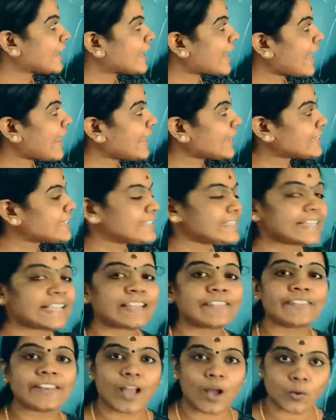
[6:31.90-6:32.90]

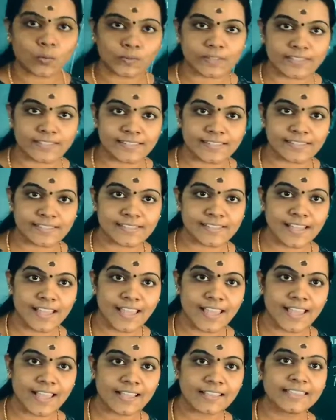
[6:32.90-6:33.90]
collective nouns.
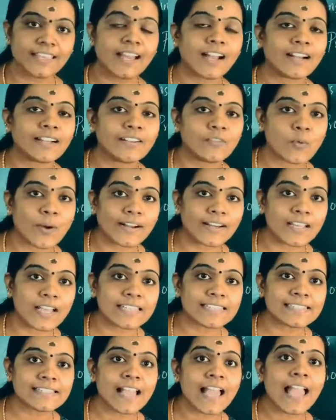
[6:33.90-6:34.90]
Third one
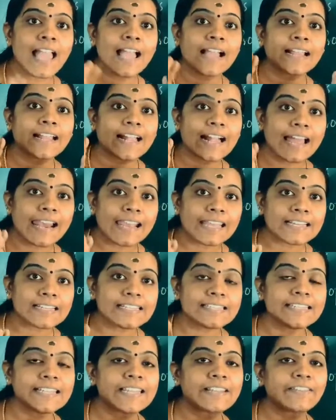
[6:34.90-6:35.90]
is
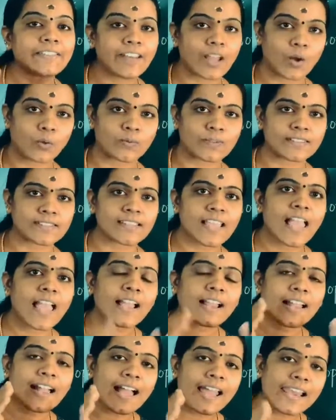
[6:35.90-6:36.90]
collective nouns.
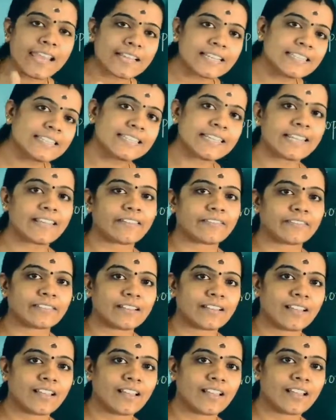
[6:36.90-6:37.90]

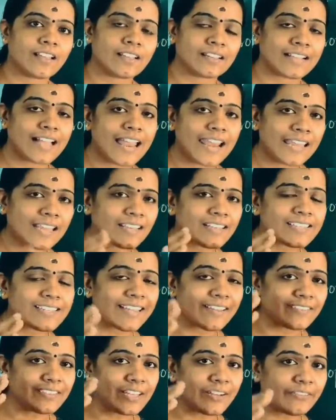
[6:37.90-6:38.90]
Collective.
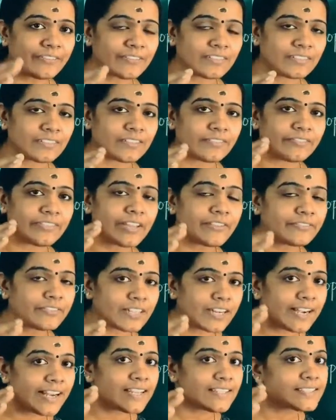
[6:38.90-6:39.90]
Collective, the
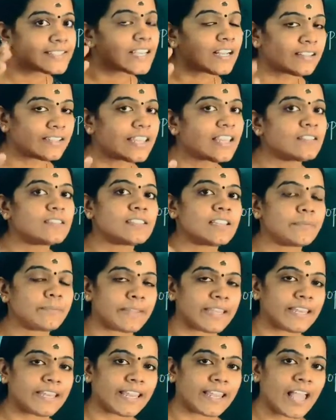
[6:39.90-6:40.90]
word itself gives the
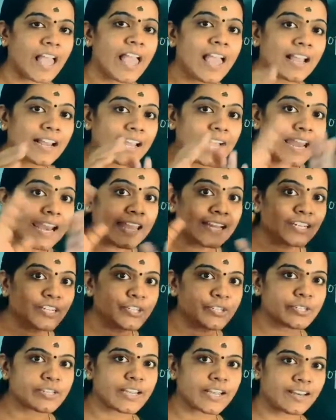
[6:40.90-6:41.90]
meaning.
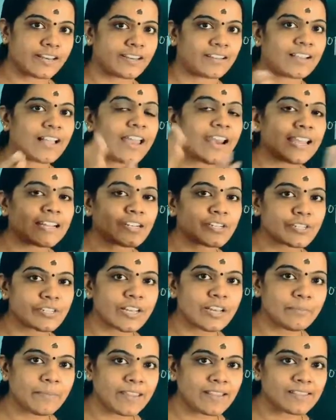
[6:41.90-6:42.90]
Collection.
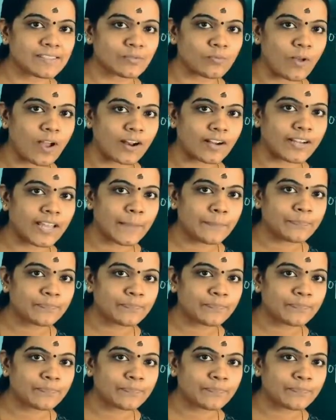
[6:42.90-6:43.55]
Collection means what?